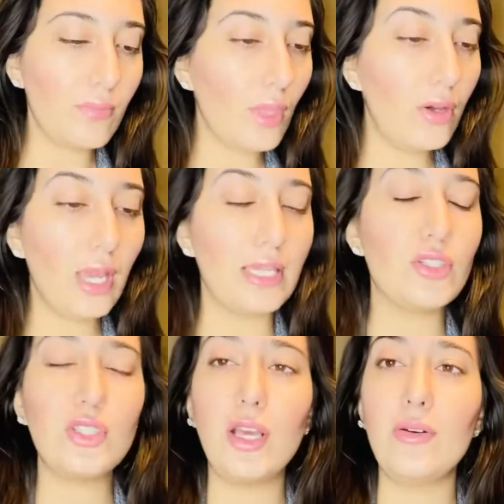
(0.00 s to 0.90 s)
Okay,
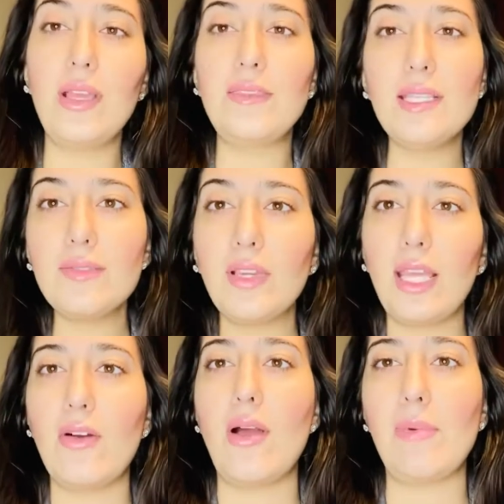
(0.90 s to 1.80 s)
so in this
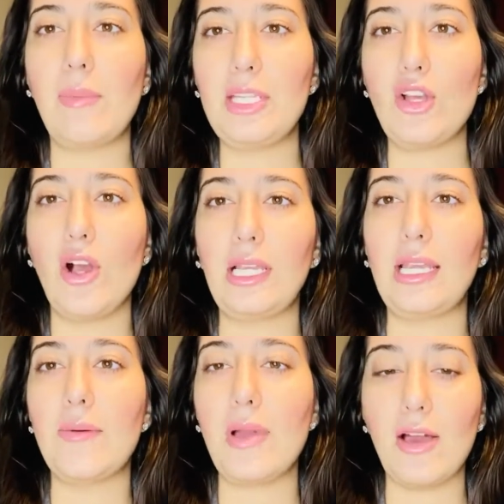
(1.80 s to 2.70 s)
video, I'm gonna be
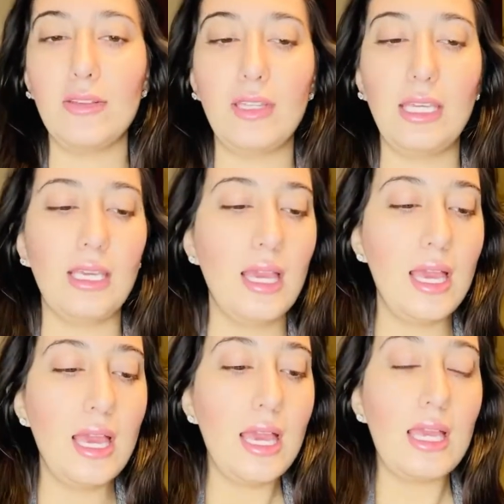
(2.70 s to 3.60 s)
talking about the
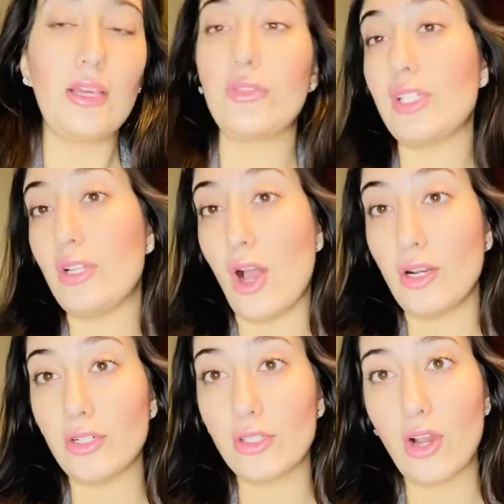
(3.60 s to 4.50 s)
Hilton
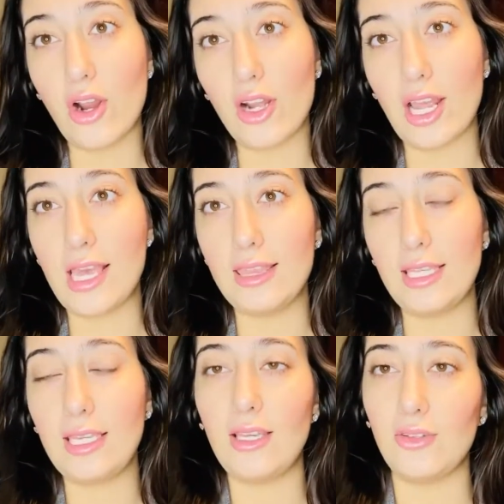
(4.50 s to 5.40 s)
Honors Card and
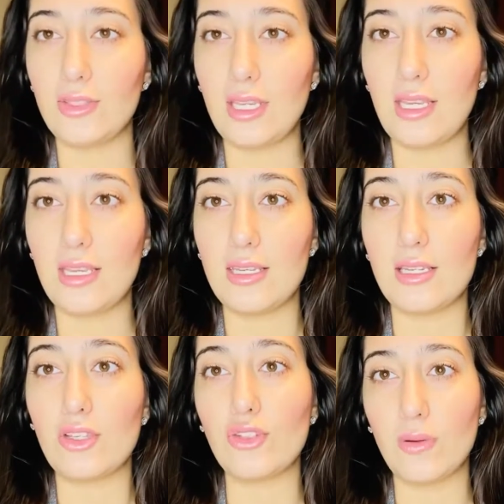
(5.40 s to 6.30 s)
the
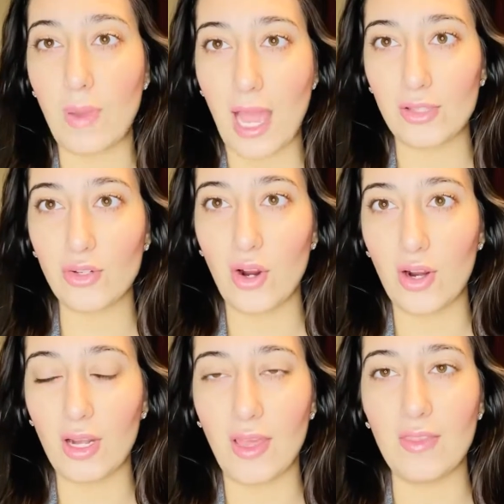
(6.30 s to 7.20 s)
Hilton Surpass
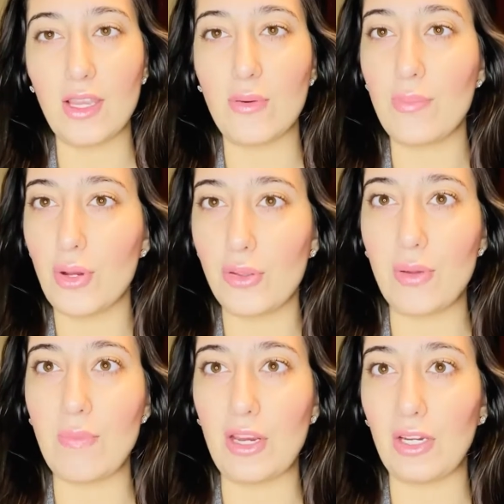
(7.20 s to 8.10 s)
Card, and they are both
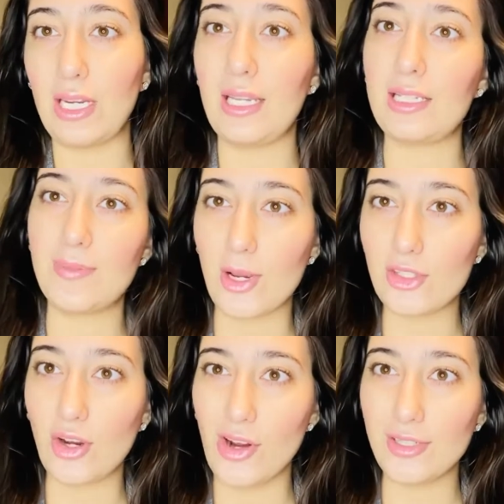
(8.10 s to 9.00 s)
American Express
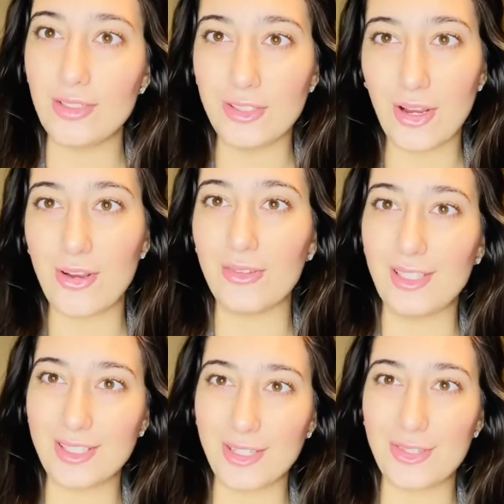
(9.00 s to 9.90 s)
cards. So
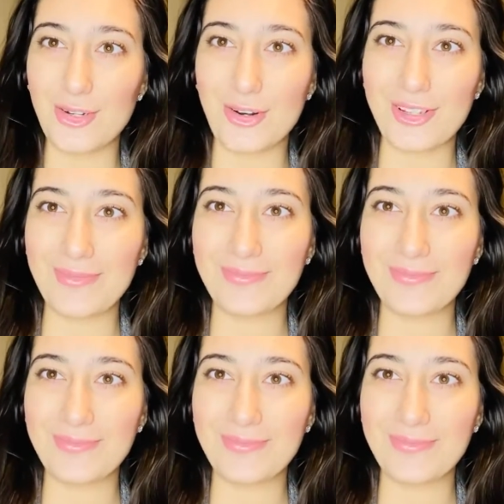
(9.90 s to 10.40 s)
let's get started.